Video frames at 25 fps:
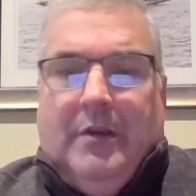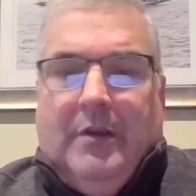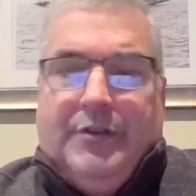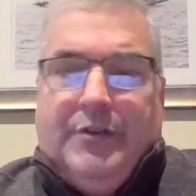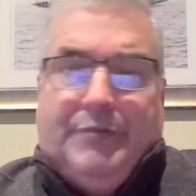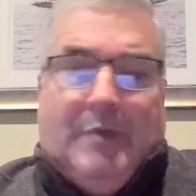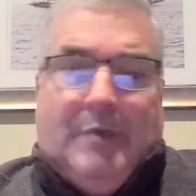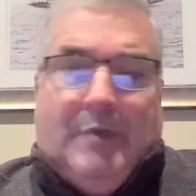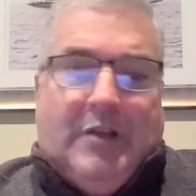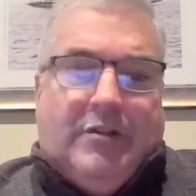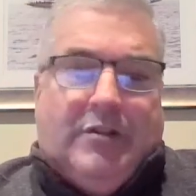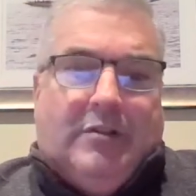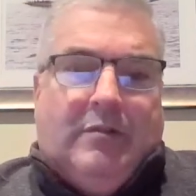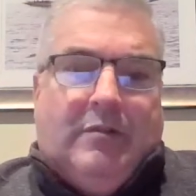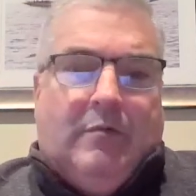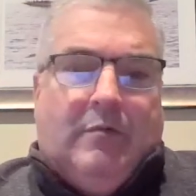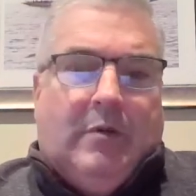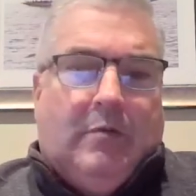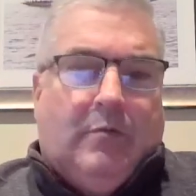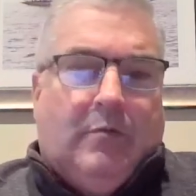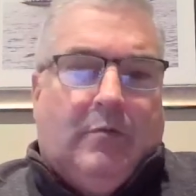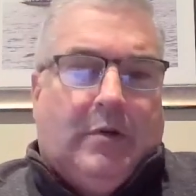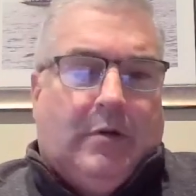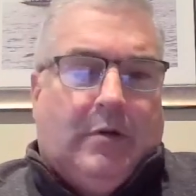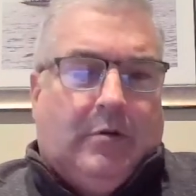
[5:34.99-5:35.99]
especially
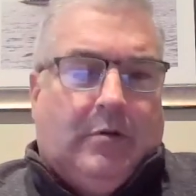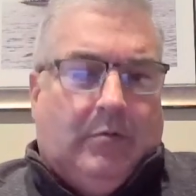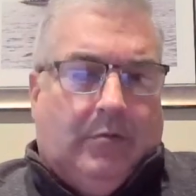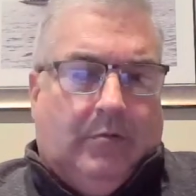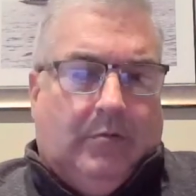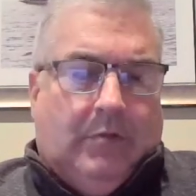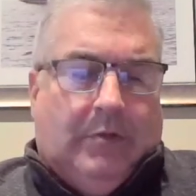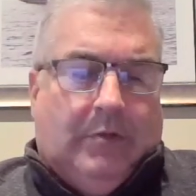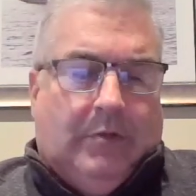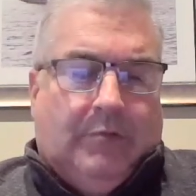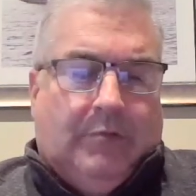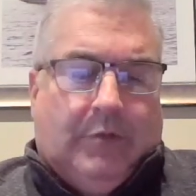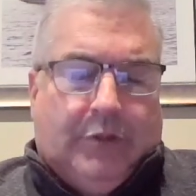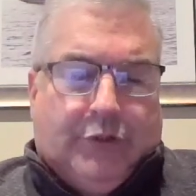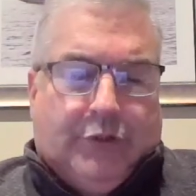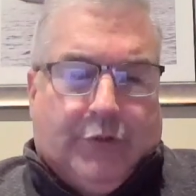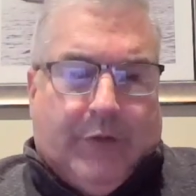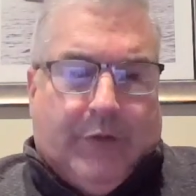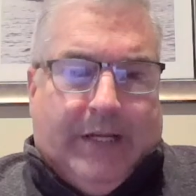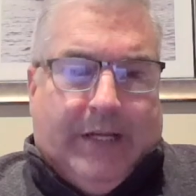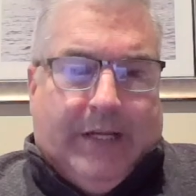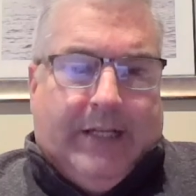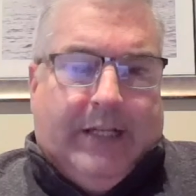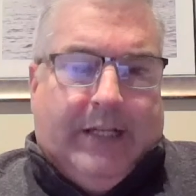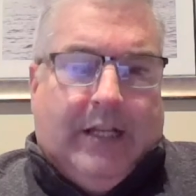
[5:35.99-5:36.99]
when we're when we're
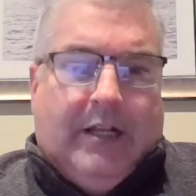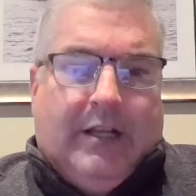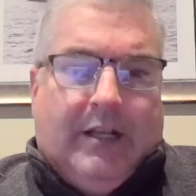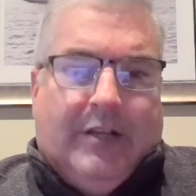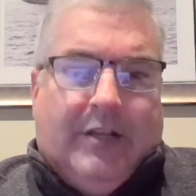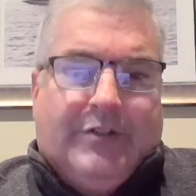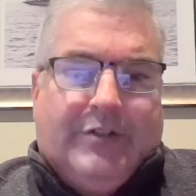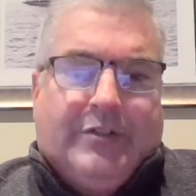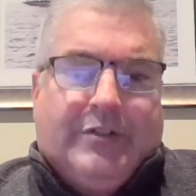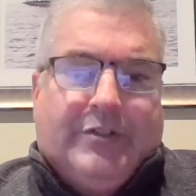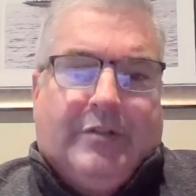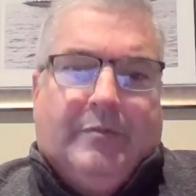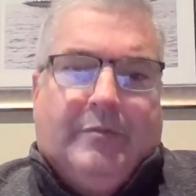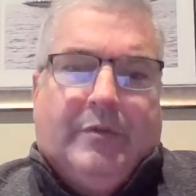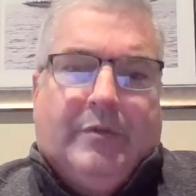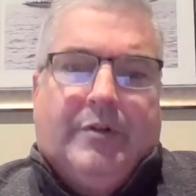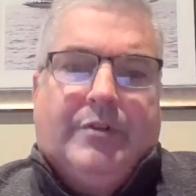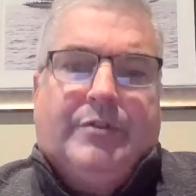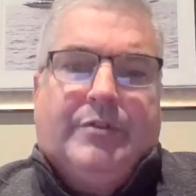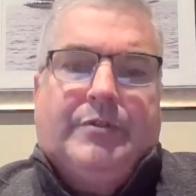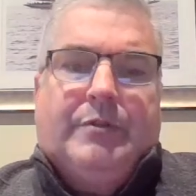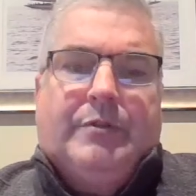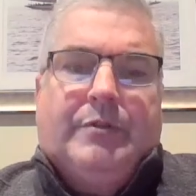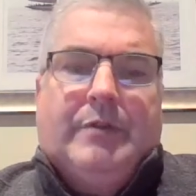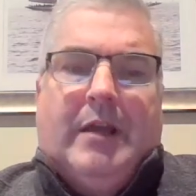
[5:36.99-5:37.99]
training
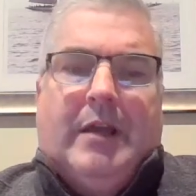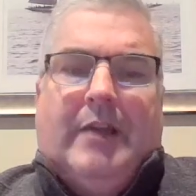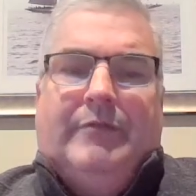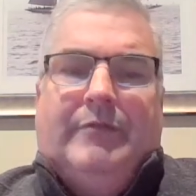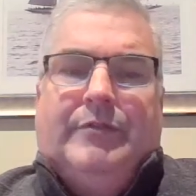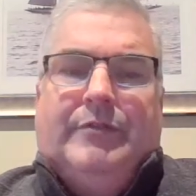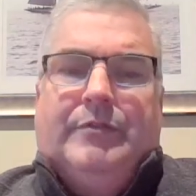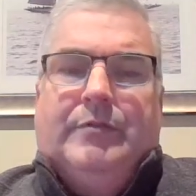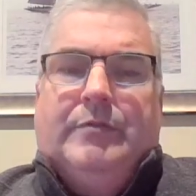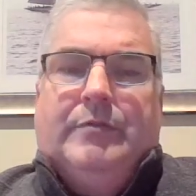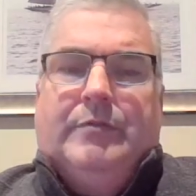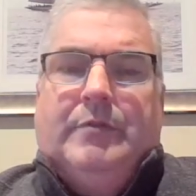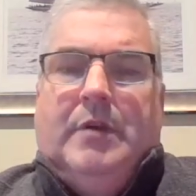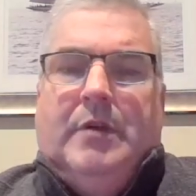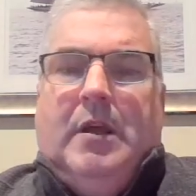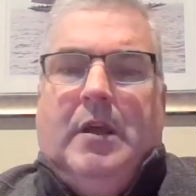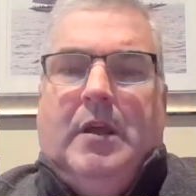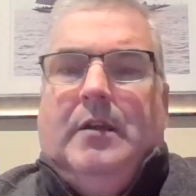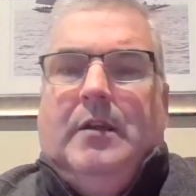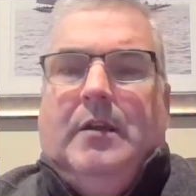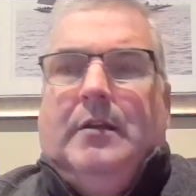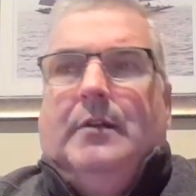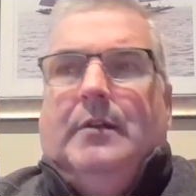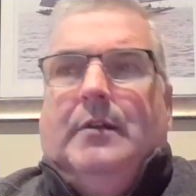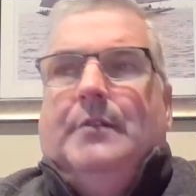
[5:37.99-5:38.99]
customers to have to
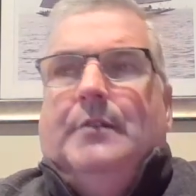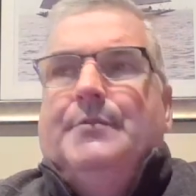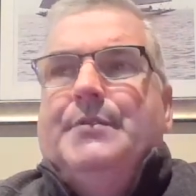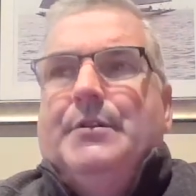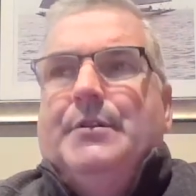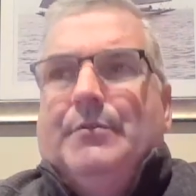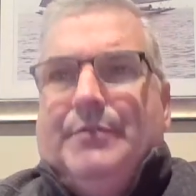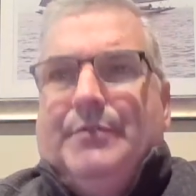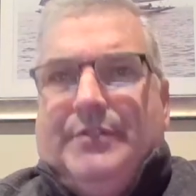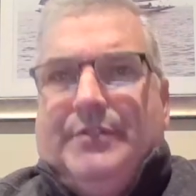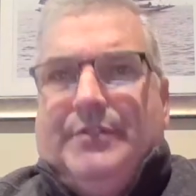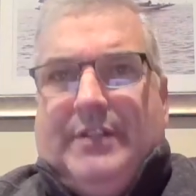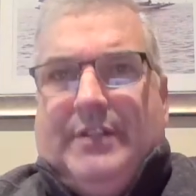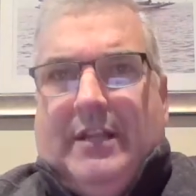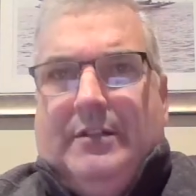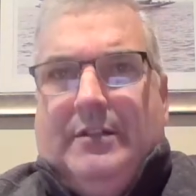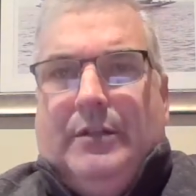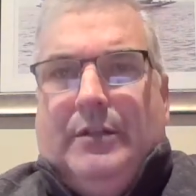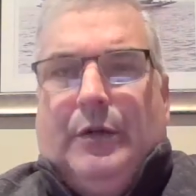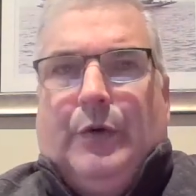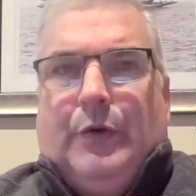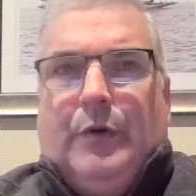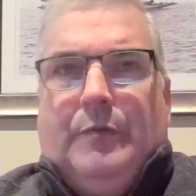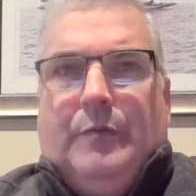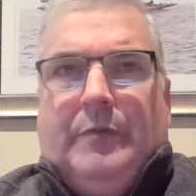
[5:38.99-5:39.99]
uh, you know send
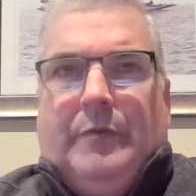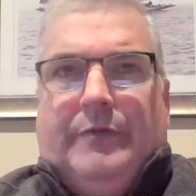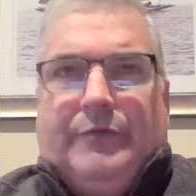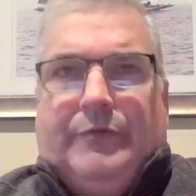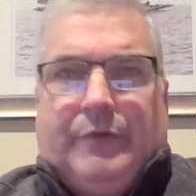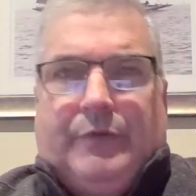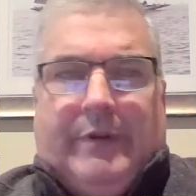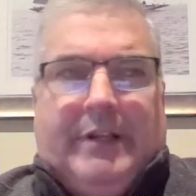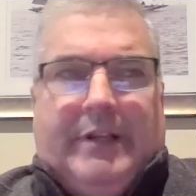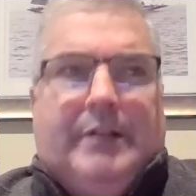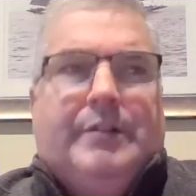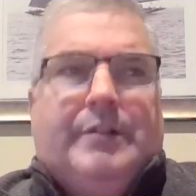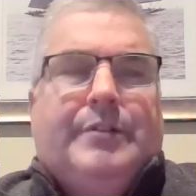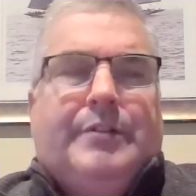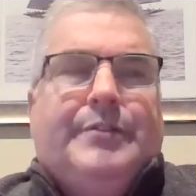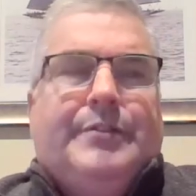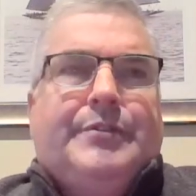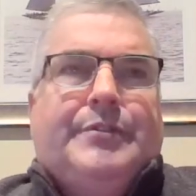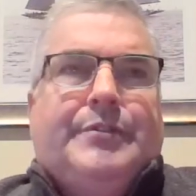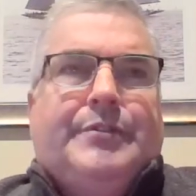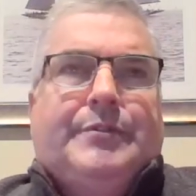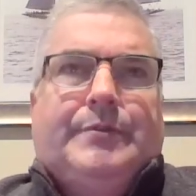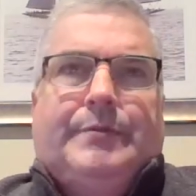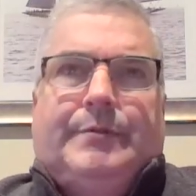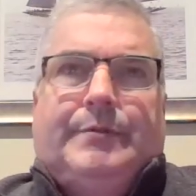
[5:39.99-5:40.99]
a group of
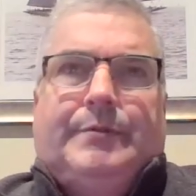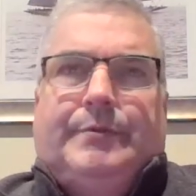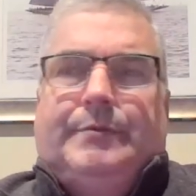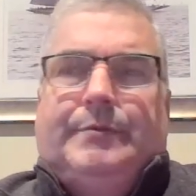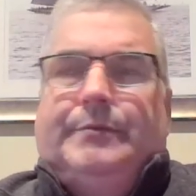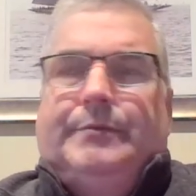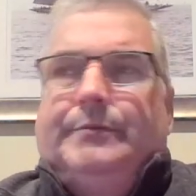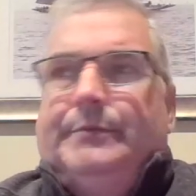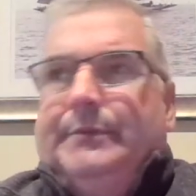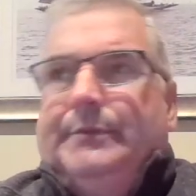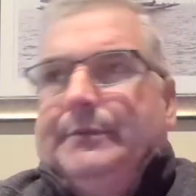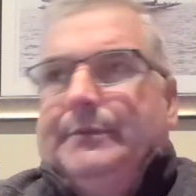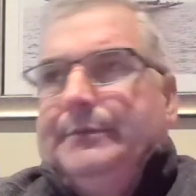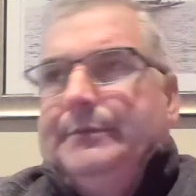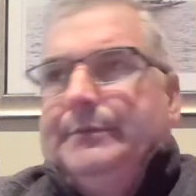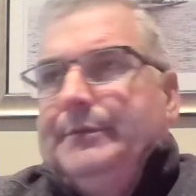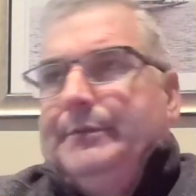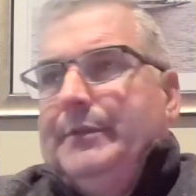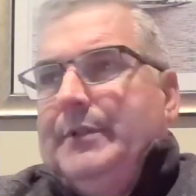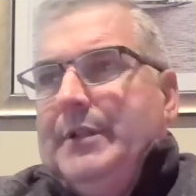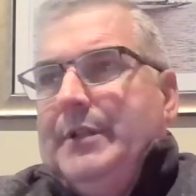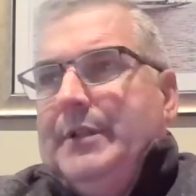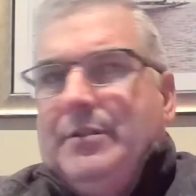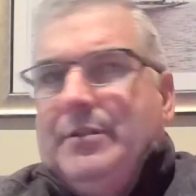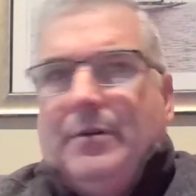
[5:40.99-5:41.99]
trainers to you know to
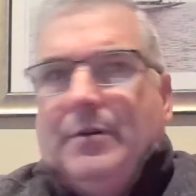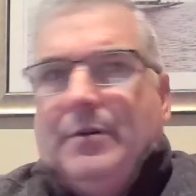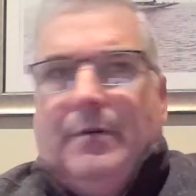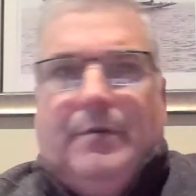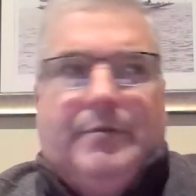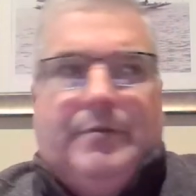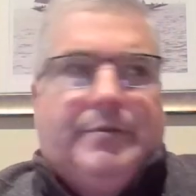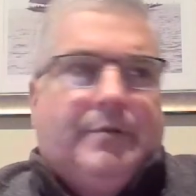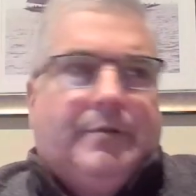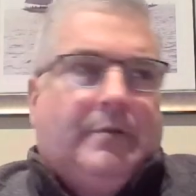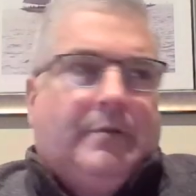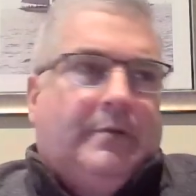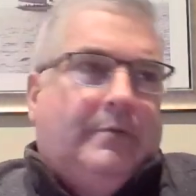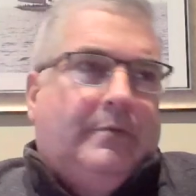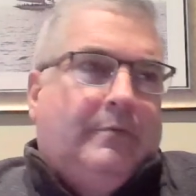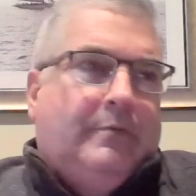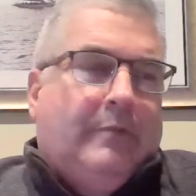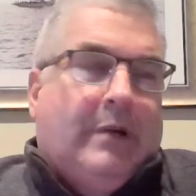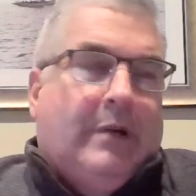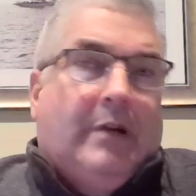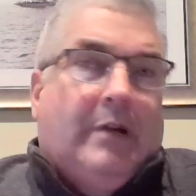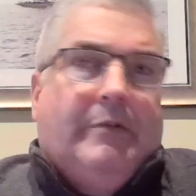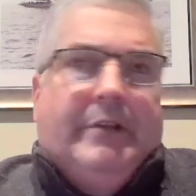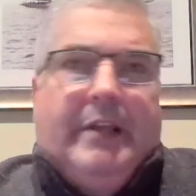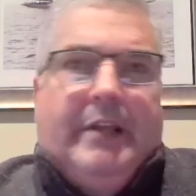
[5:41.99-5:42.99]
the East Coast or
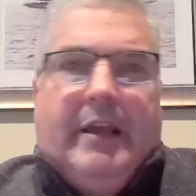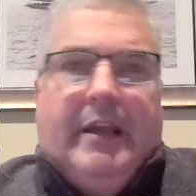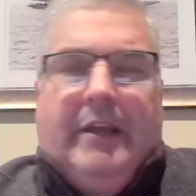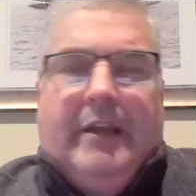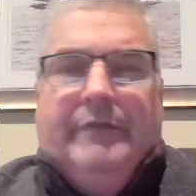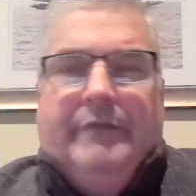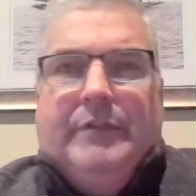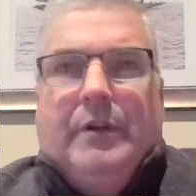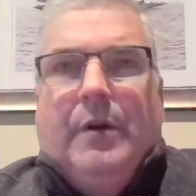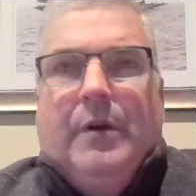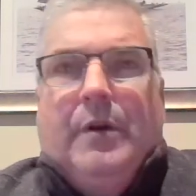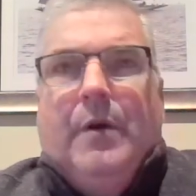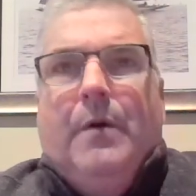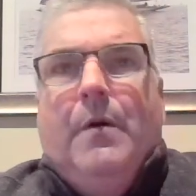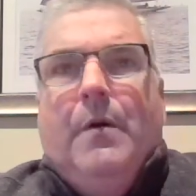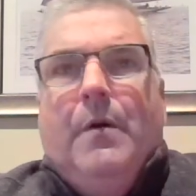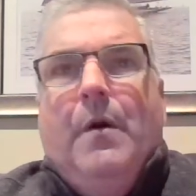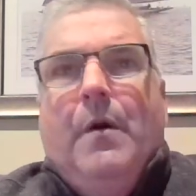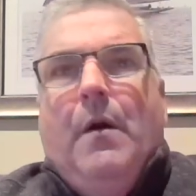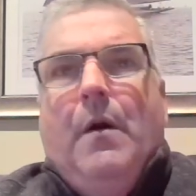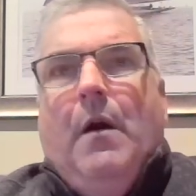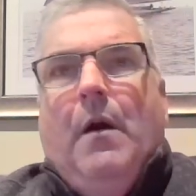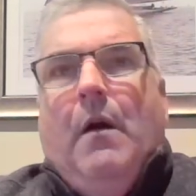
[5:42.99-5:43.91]
wherever they have to go,